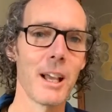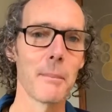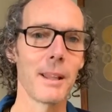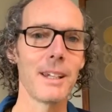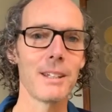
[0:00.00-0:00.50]

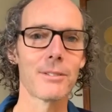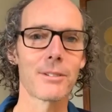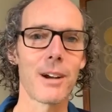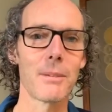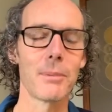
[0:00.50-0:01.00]
Plenty of
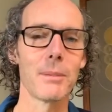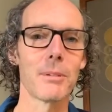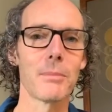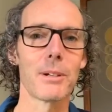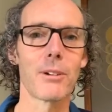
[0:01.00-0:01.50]
great people
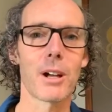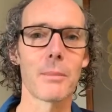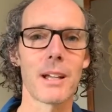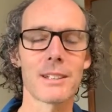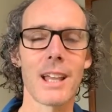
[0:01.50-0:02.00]
have been wrong
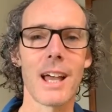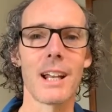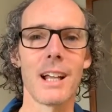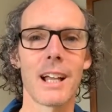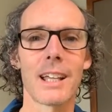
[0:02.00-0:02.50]
about that.
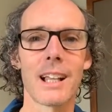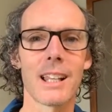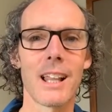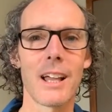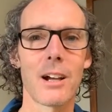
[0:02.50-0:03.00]

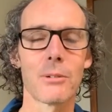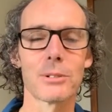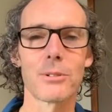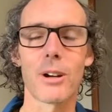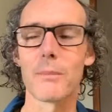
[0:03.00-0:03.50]
Galileo
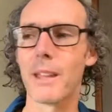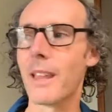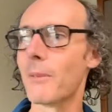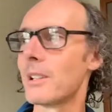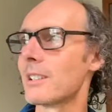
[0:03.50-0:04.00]
was wrong about
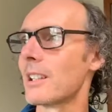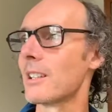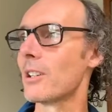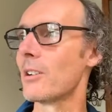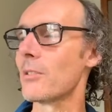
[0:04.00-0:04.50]
that when he said
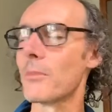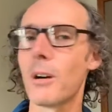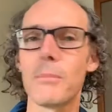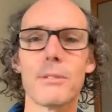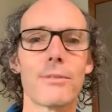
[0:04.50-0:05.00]
the Earth
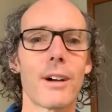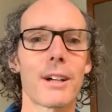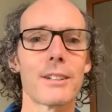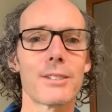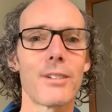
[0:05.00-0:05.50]
might be
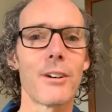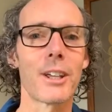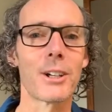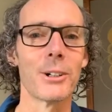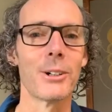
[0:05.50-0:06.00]
fucking
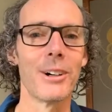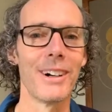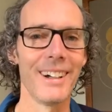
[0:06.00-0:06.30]
spherical.